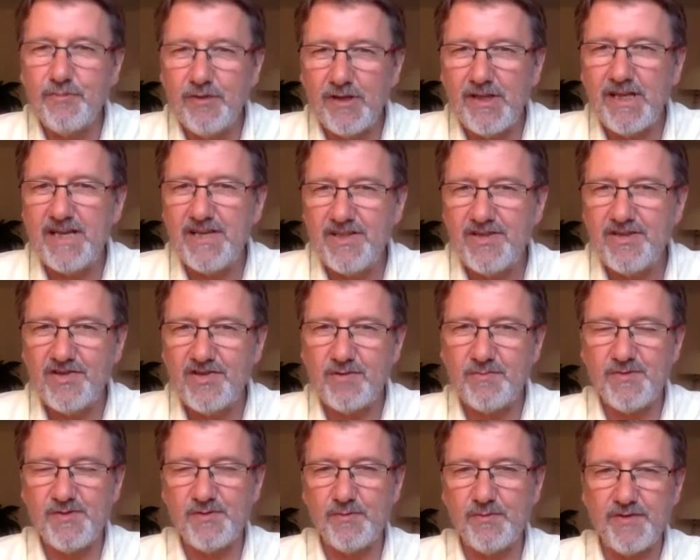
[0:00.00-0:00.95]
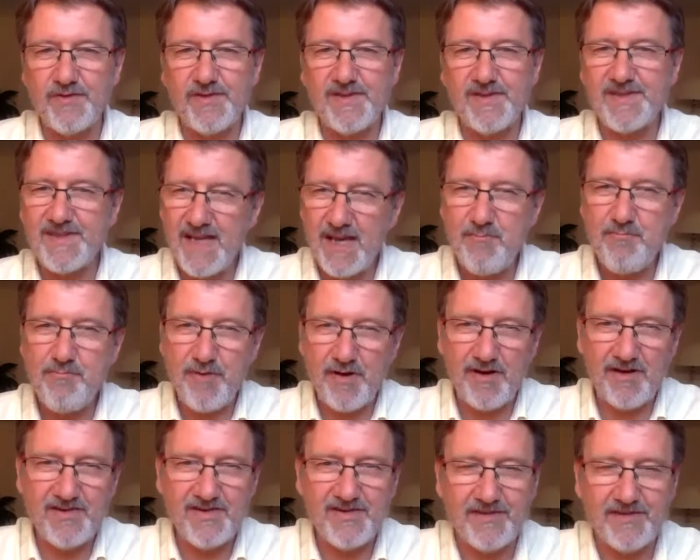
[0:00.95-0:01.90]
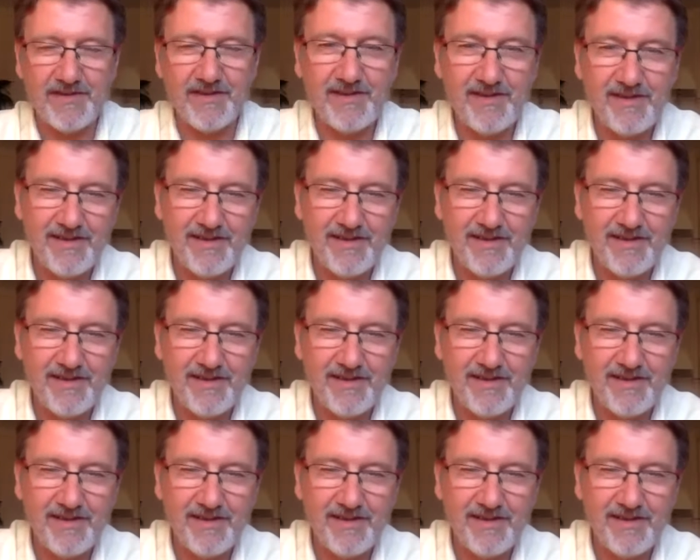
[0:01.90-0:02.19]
relationships with the same person.